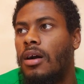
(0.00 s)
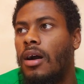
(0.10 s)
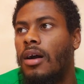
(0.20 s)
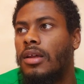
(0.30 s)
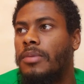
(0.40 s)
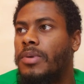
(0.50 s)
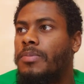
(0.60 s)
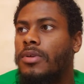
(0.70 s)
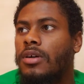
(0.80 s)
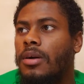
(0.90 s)
other
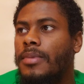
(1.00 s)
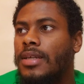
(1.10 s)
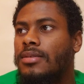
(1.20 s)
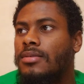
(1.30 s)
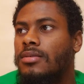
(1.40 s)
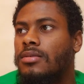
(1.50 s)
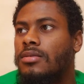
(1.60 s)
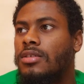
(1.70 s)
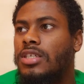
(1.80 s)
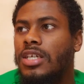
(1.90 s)
people come and
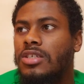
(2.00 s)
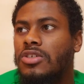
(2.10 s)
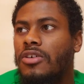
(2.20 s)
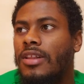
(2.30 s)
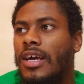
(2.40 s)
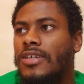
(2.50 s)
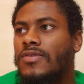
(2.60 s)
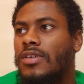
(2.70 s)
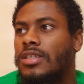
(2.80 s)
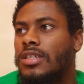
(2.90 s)
change our lives
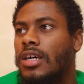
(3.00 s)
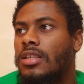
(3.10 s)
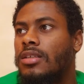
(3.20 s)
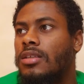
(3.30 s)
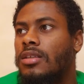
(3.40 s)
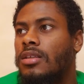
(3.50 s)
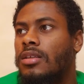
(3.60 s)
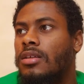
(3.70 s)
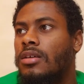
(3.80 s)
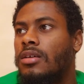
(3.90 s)
for us and
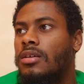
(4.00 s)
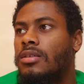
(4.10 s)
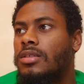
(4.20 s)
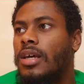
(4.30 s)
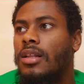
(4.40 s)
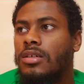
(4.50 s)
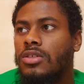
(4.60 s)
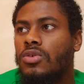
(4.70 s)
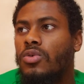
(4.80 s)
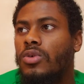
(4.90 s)
tell us
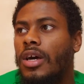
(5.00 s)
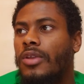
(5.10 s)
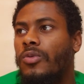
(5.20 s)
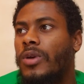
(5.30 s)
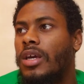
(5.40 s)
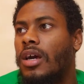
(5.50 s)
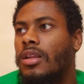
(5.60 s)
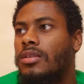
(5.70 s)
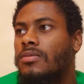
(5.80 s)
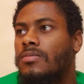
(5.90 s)
to go that way,
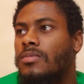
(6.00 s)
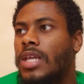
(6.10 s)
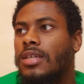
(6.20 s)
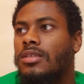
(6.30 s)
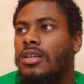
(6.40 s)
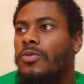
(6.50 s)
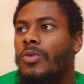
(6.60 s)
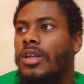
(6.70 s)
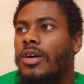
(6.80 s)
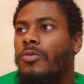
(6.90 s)
and that is not the
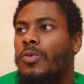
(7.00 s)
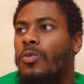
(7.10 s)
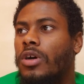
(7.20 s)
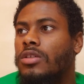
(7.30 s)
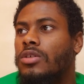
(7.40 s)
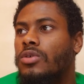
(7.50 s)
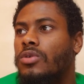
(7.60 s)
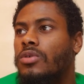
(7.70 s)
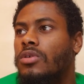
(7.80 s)
way that we want to go.